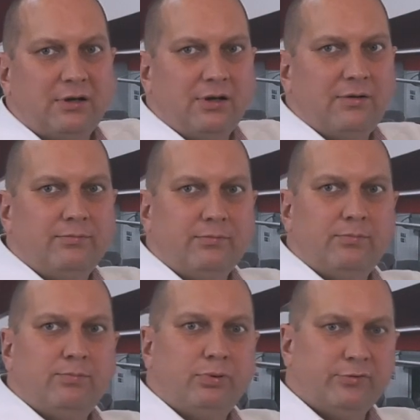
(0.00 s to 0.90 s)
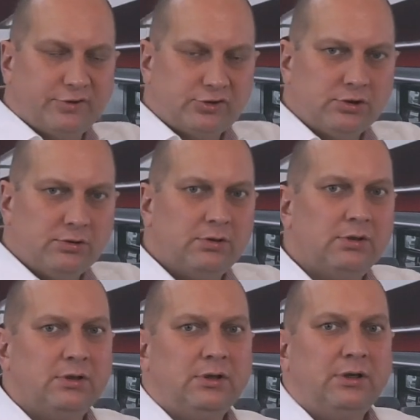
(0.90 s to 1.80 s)
um,
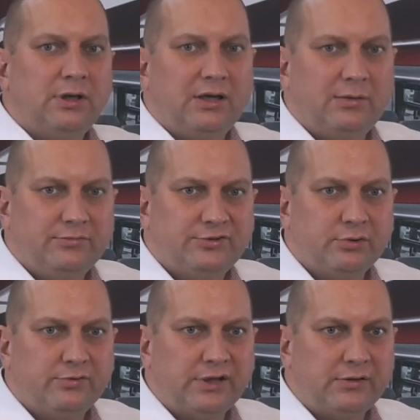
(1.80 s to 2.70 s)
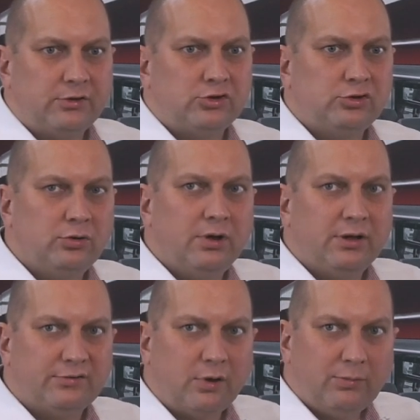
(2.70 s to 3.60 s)
position um, so that it's
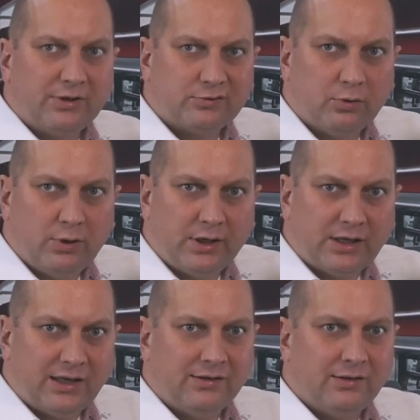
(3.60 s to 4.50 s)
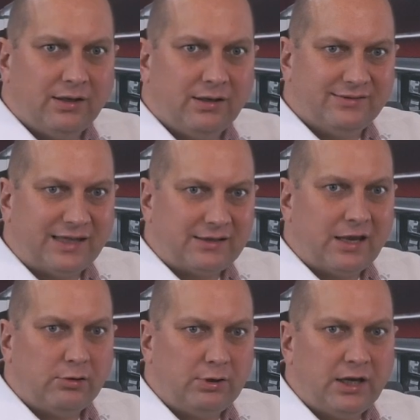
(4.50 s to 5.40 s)
sure it's always going in, that
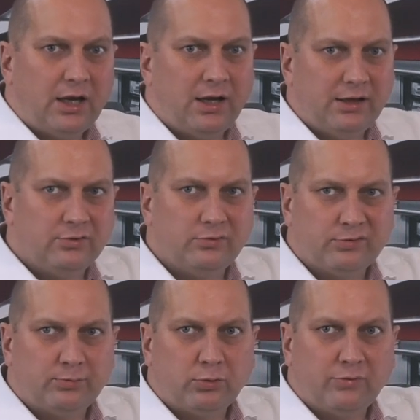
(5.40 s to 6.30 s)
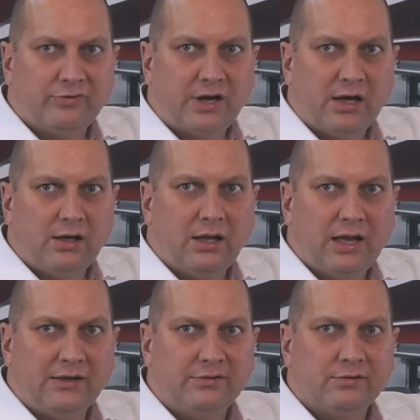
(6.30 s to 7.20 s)
area into the profile
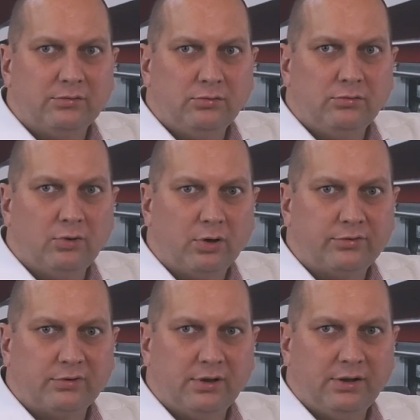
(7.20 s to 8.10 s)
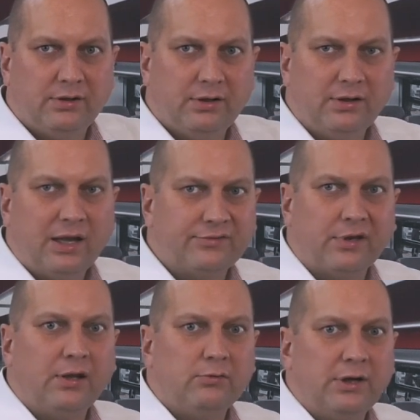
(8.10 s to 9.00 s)
and not in, in
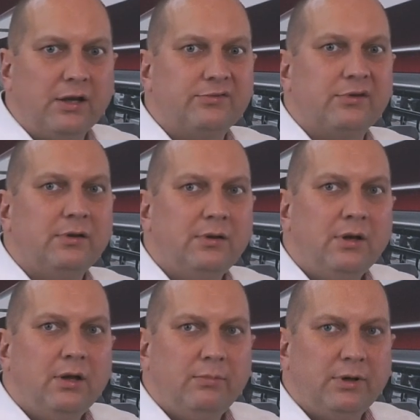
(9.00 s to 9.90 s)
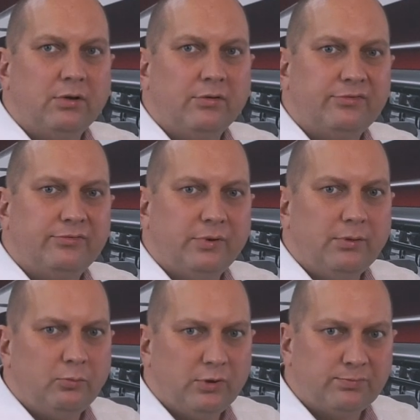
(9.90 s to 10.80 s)
other areas. Because
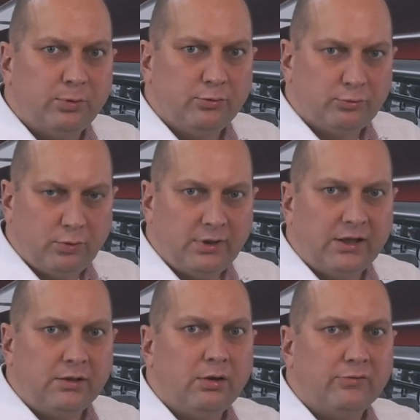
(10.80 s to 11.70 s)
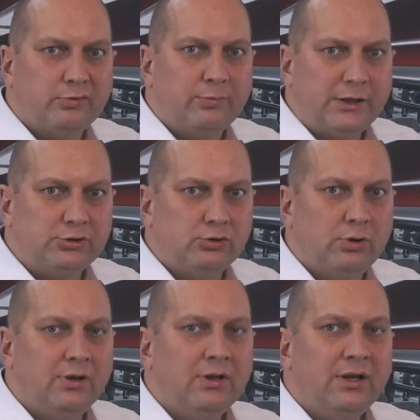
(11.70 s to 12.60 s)
with pultruding, you have to make
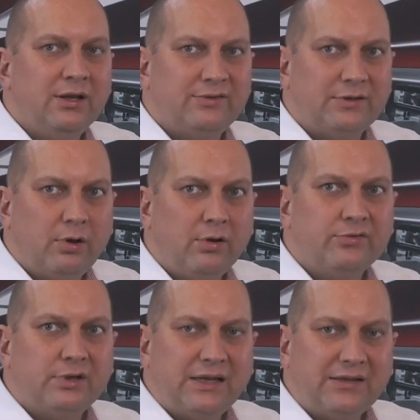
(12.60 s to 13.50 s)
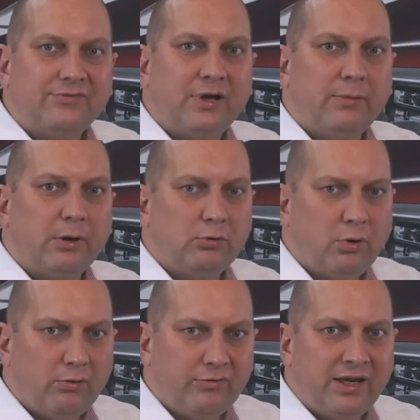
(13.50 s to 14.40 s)
sure that all the glass fiber
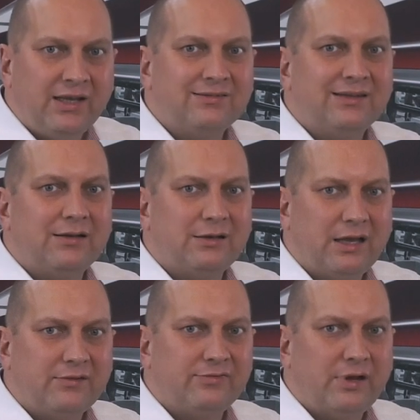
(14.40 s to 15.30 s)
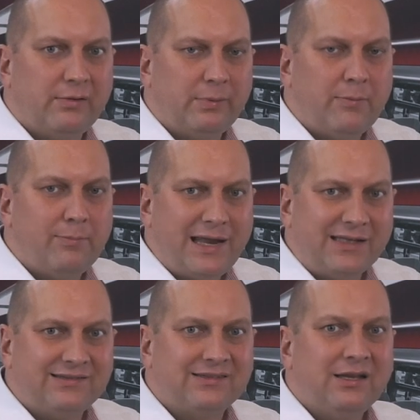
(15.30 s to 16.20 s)
rovings and glass fiber
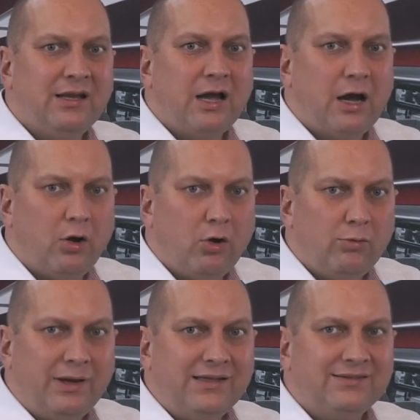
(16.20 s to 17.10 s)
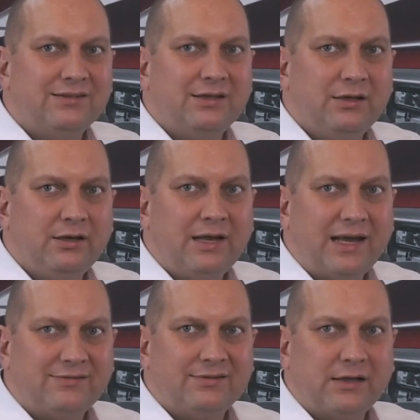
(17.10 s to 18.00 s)
mats are always in an
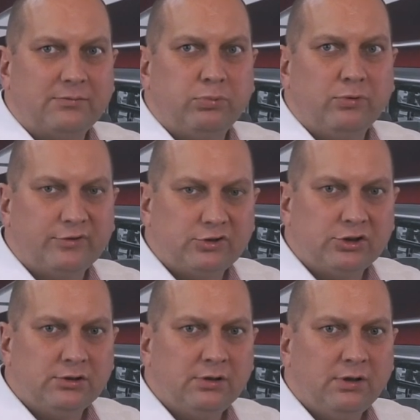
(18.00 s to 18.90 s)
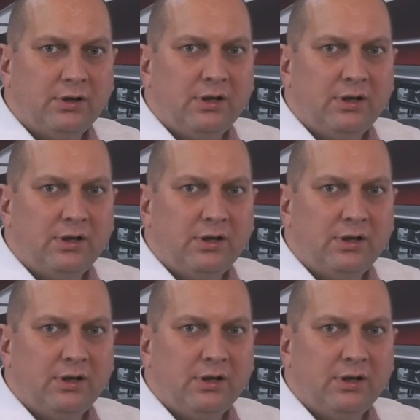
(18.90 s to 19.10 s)
exact position